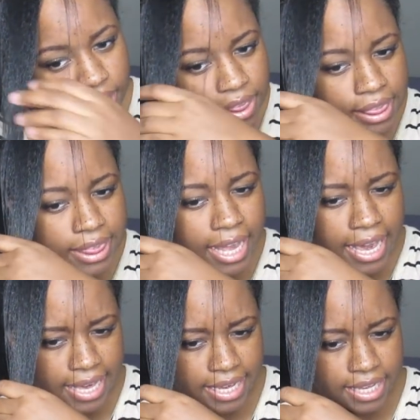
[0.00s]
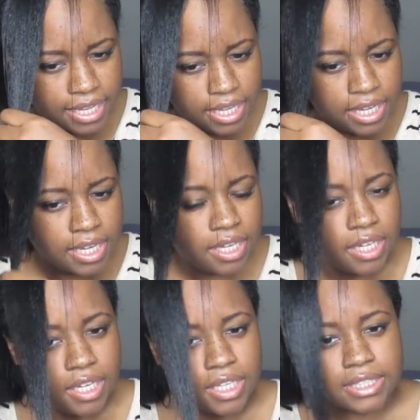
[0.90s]
like
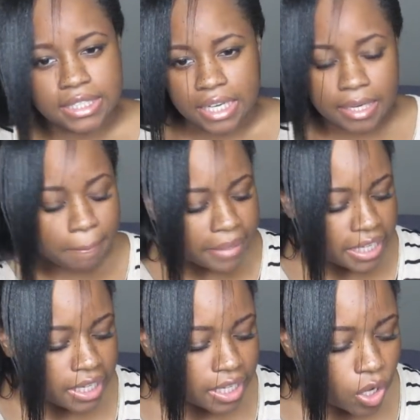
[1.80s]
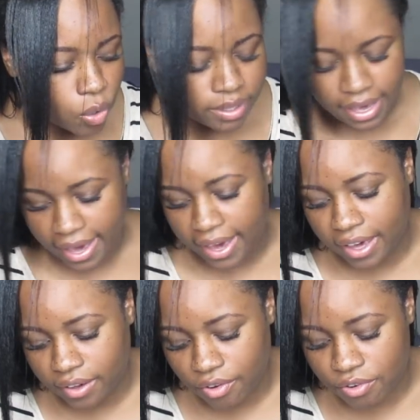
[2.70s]
it's gonna be
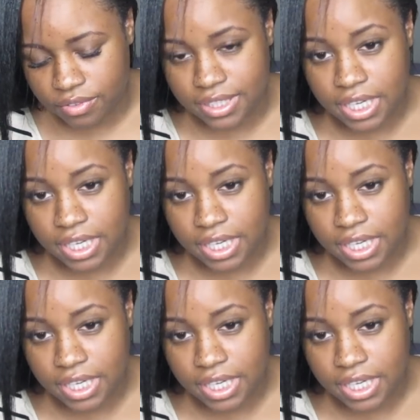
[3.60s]
okay over